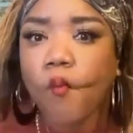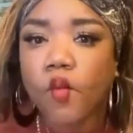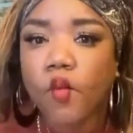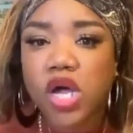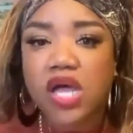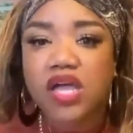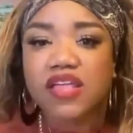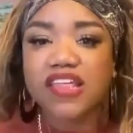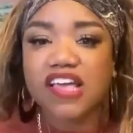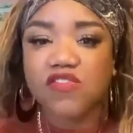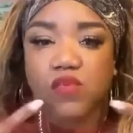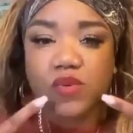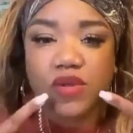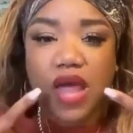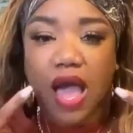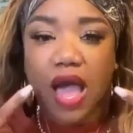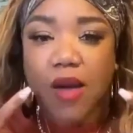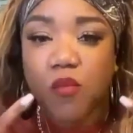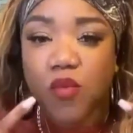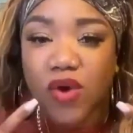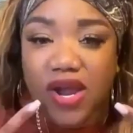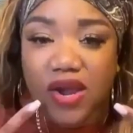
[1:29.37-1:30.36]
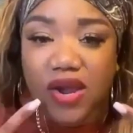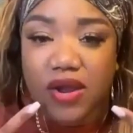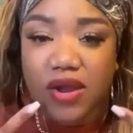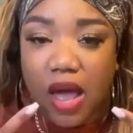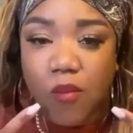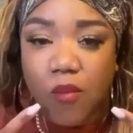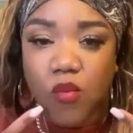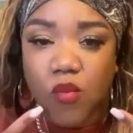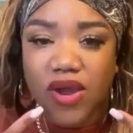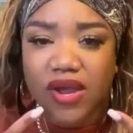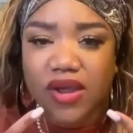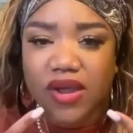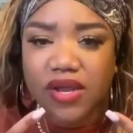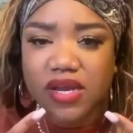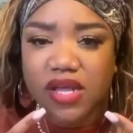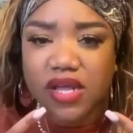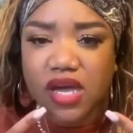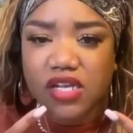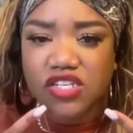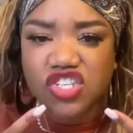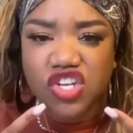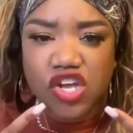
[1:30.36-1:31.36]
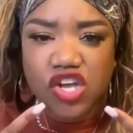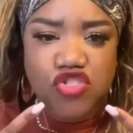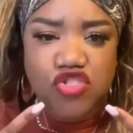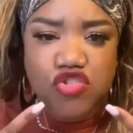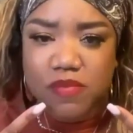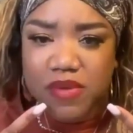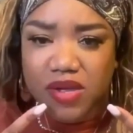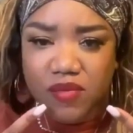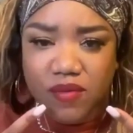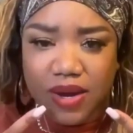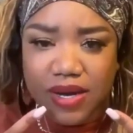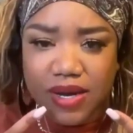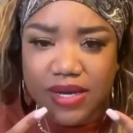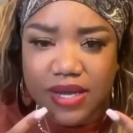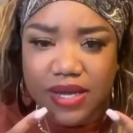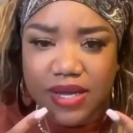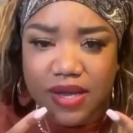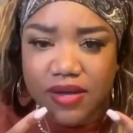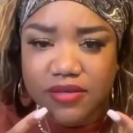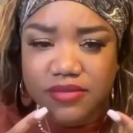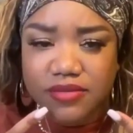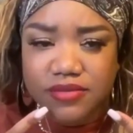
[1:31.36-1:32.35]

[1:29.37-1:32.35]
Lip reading: That's what I'm wearing. I'm wearing Touch Me right now.